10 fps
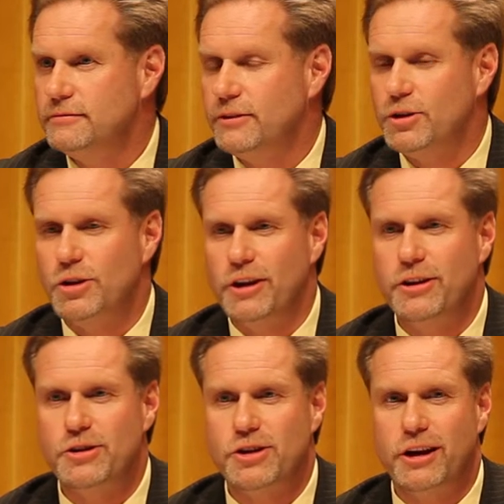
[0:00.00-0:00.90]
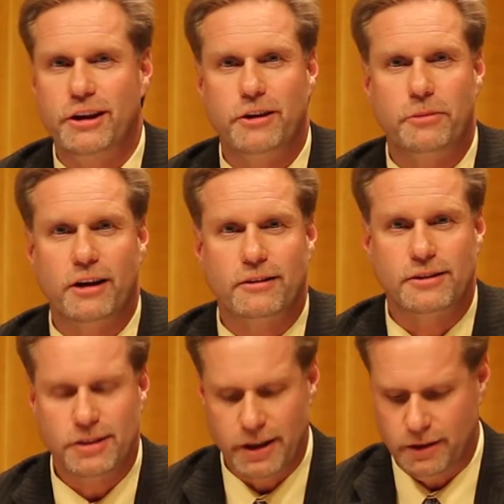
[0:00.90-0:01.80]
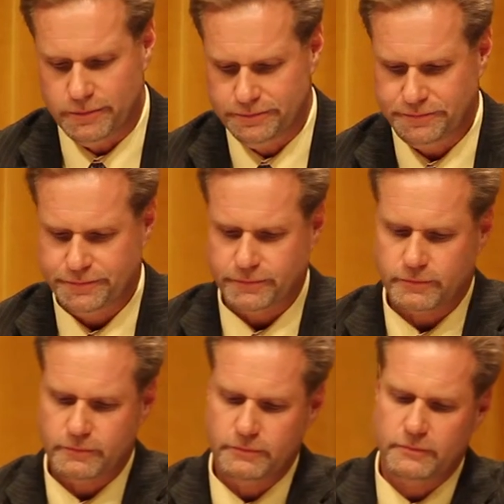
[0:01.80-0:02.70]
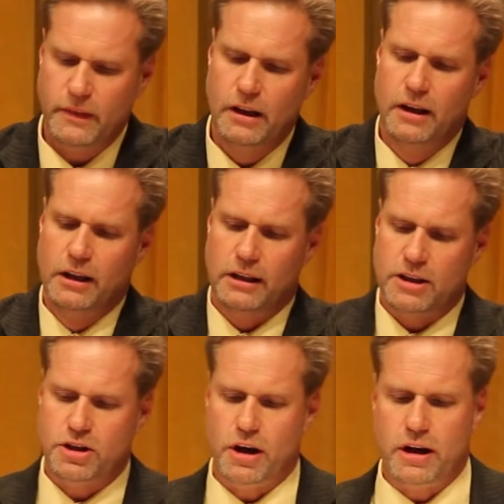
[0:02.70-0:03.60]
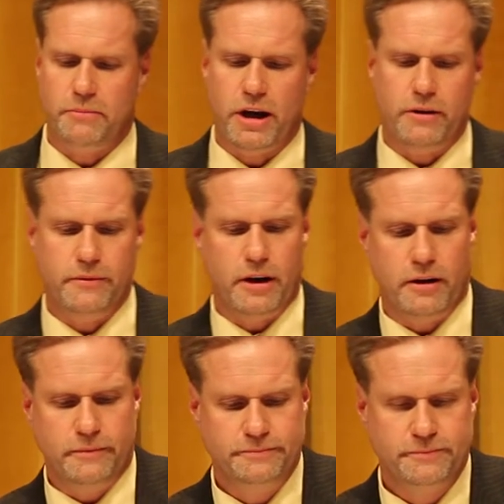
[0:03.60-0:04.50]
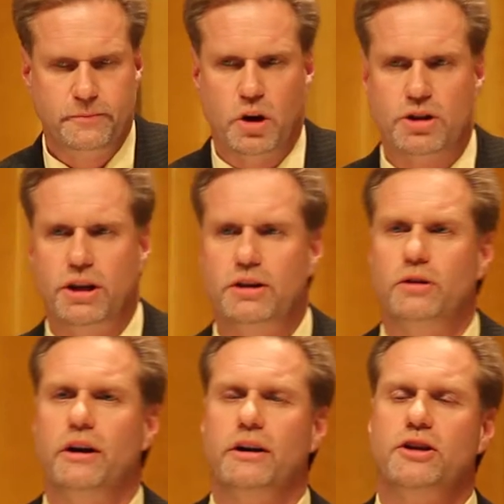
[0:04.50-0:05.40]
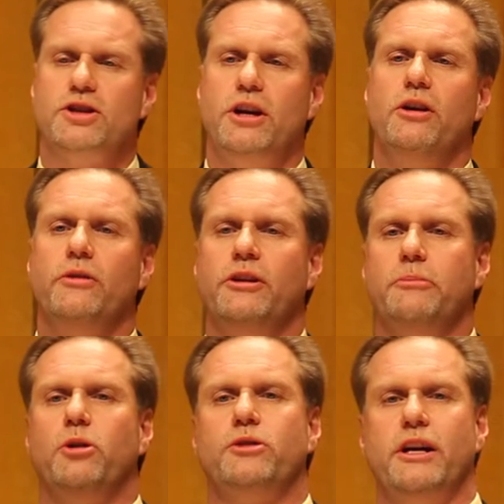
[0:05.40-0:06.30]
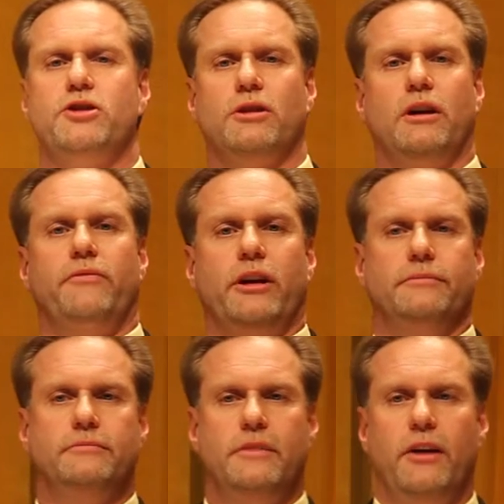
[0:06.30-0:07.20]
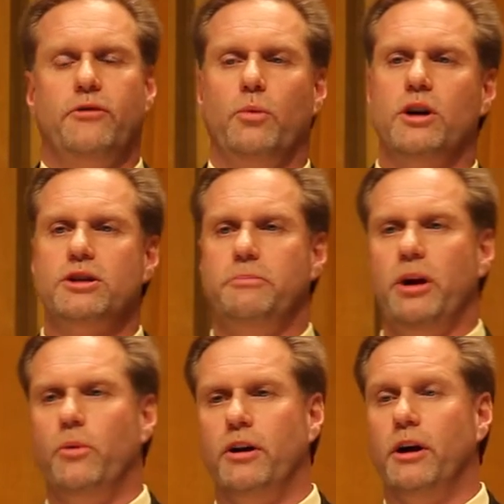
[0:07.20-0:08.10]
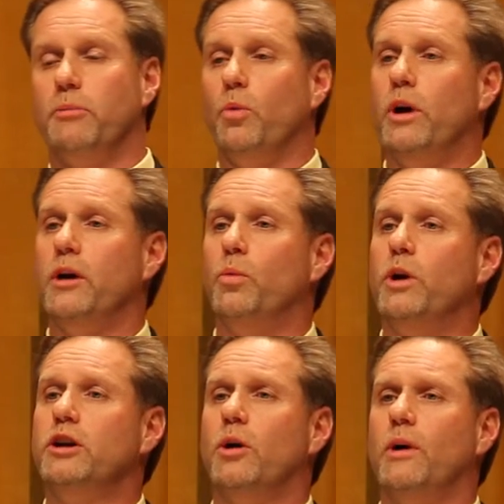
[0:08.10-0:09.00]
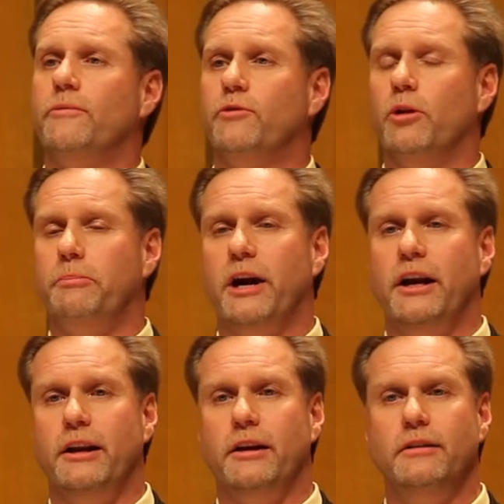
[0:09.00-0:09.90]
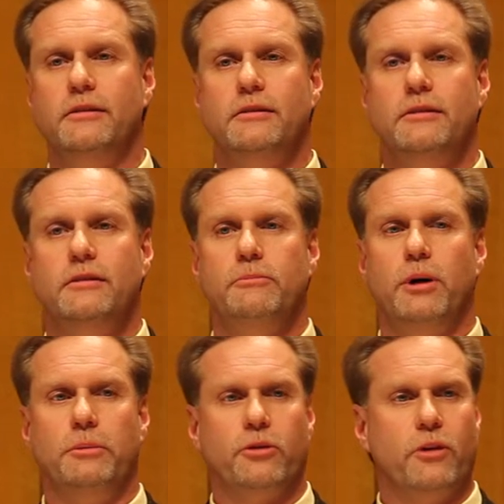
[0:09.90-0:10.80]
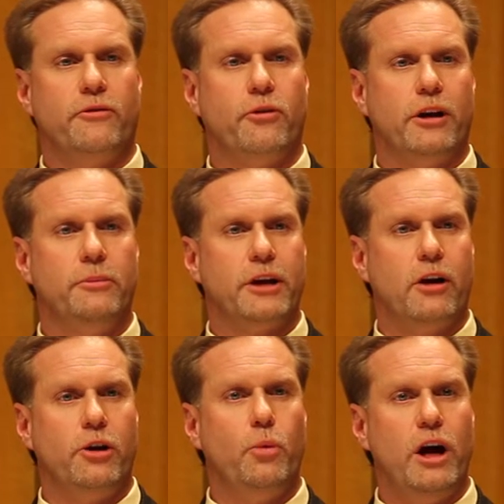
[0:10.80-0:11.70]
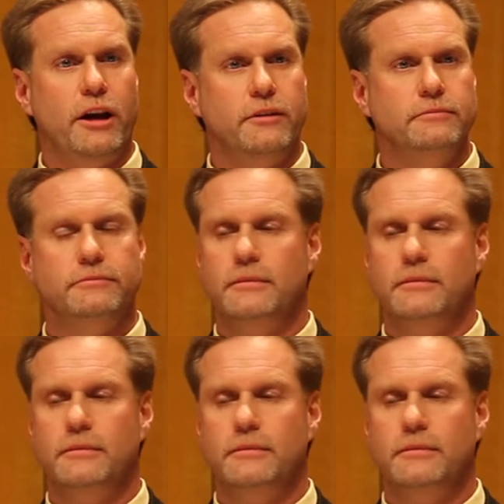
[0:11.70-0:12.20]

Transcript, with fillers: There's nothing shady about this deal. Let's talk about a casino and the potential of one, if there was to be one. Number one, it would go up for a binding public referendum countywide.